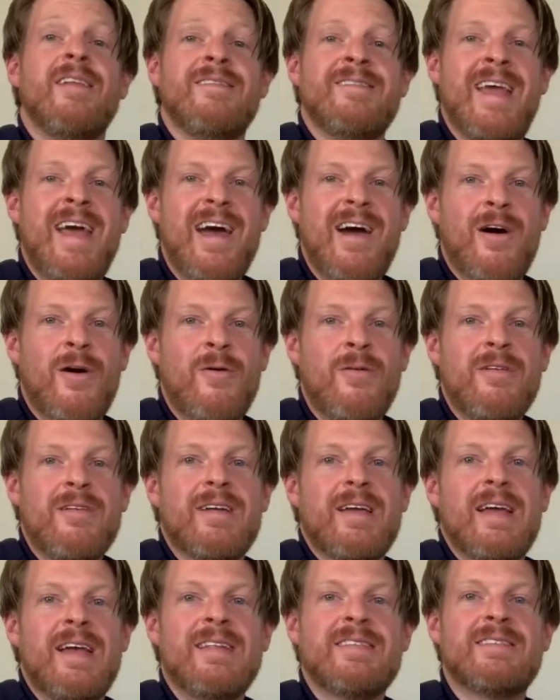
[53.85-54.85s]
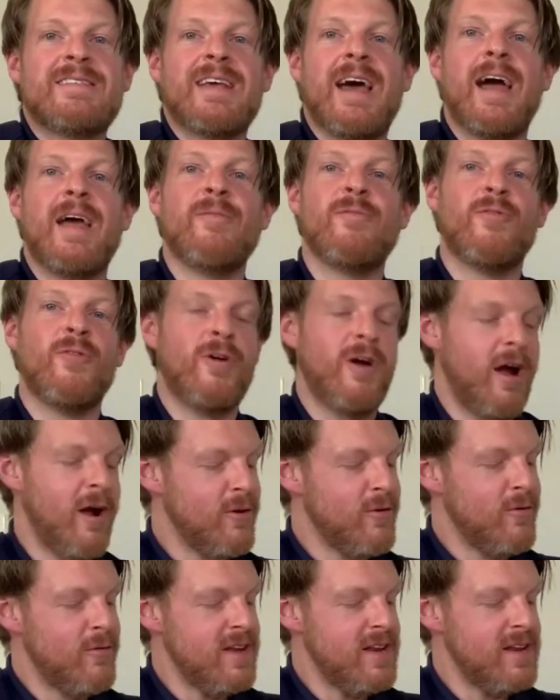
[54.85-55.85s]
Now it's time for
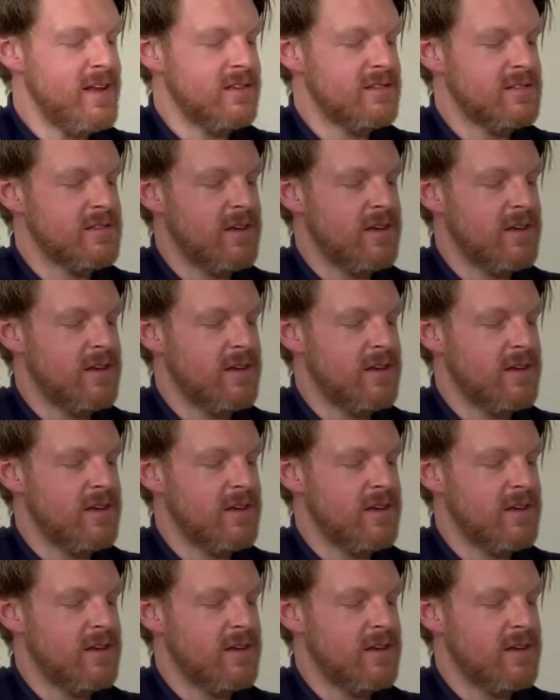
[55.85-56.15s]
our greeting